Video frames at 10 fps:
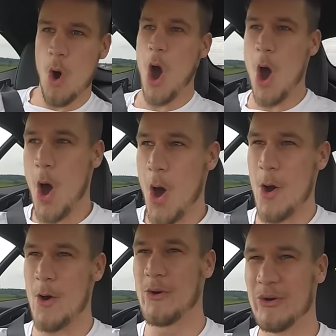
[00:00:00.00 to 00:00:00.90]

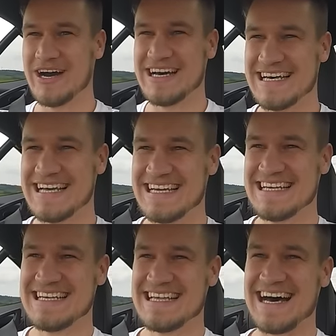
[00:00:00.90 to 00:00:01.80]
Woohoo!
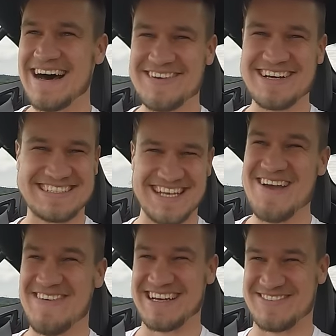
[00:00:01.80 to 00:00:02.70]
I've got
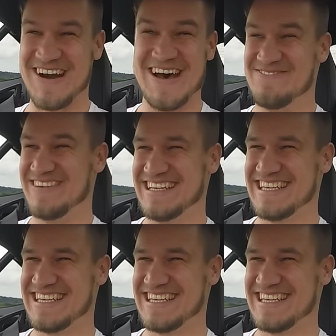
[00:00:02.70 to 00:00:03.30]
so much room!